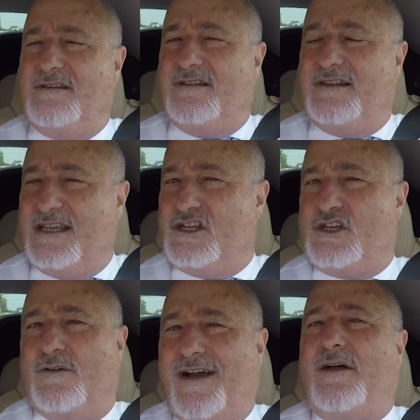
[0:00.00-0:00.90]
the
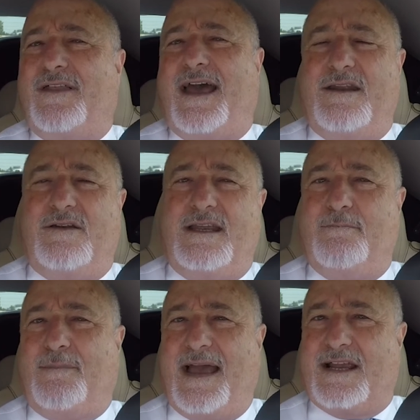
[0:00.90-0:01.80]
issue of how that
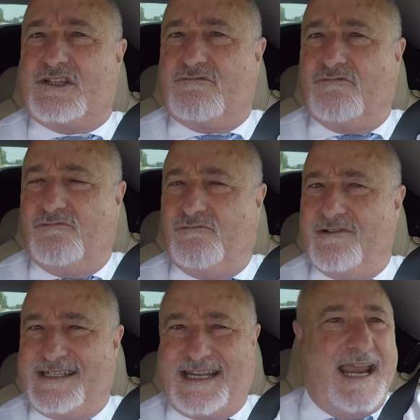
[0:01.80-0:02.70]
impacts
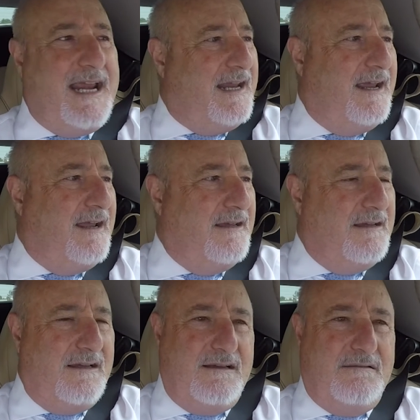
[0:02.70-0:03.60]
retaining
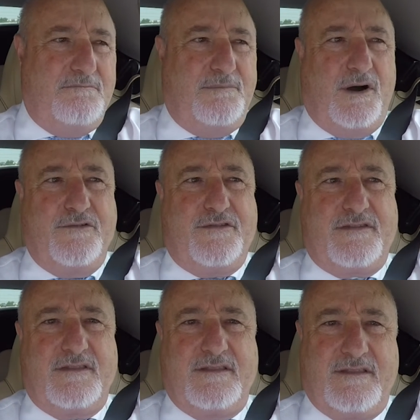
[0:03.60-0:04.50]

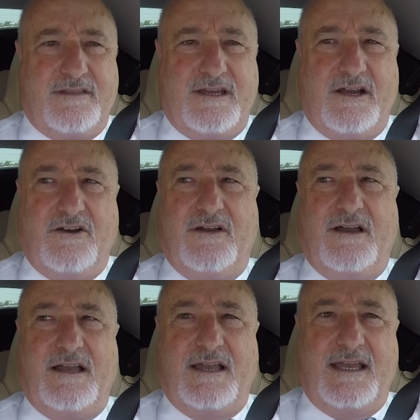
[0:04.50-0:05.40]
both their
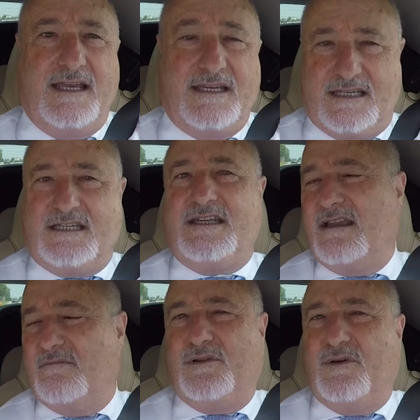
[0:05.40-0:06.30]

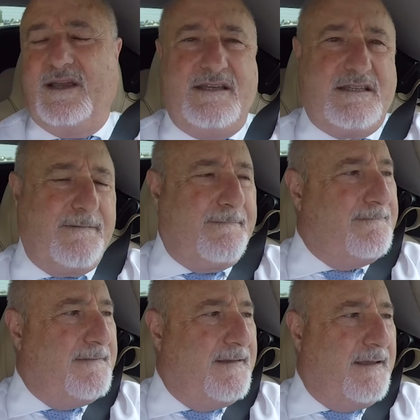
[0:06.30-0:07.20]
existing employees
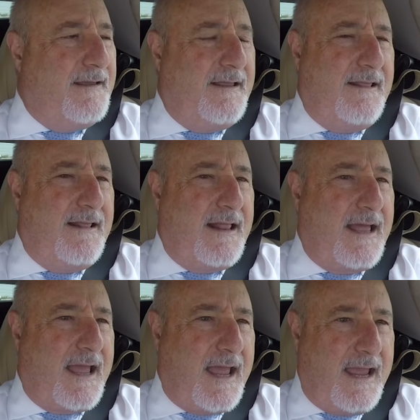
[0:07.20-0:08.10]

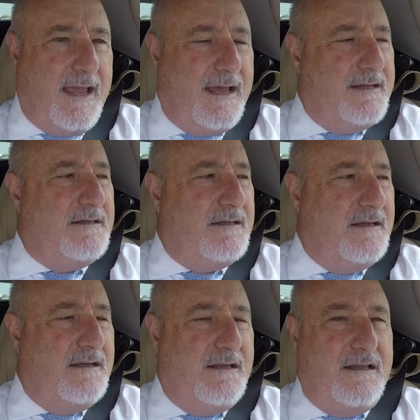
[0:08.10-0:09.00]
and
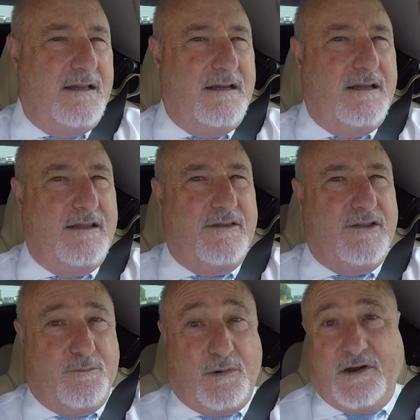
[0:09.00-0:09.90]

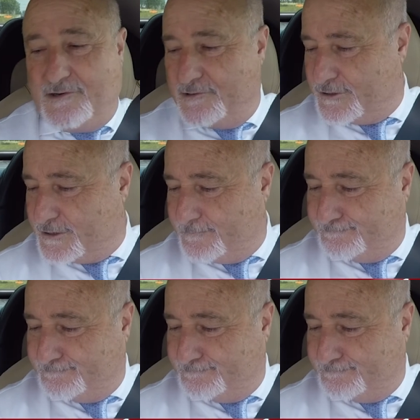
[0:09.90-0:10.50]
their partners.